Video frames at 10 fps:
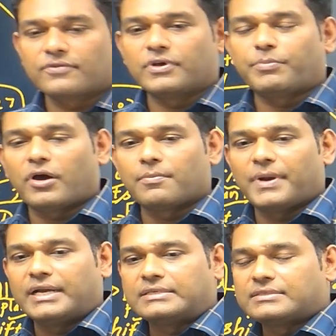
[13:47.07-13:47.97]
power
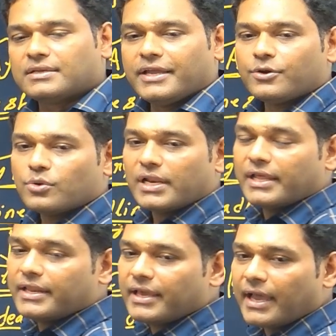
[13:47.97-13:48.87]
plants in rural
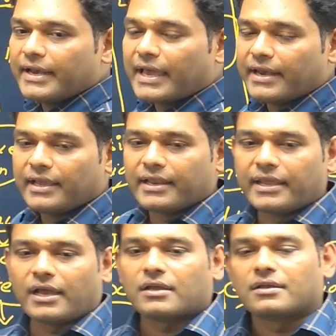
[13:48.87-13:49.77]
area, in any area,
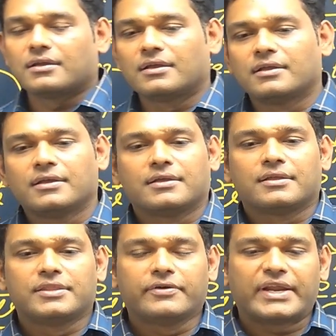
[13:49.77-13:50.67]

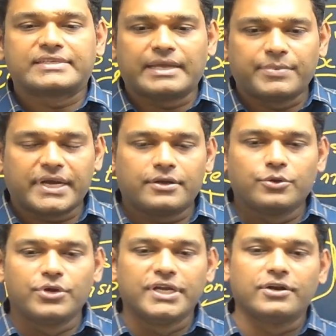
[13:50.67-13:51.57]
they were exempted. You
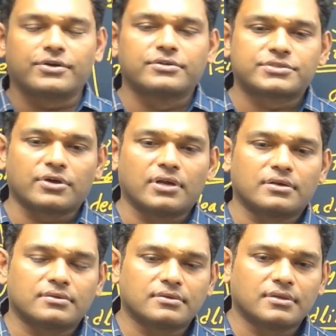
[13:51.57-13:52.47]
need not to install.
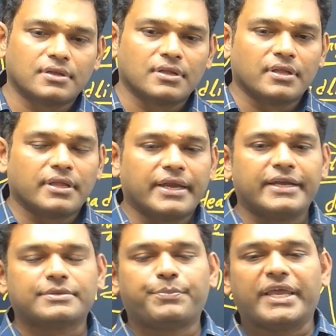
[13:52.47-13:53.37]
It is
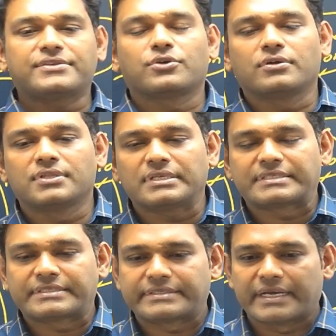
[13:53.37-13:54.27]
based on the
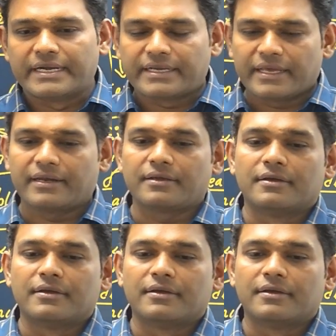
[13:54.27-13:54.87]
certain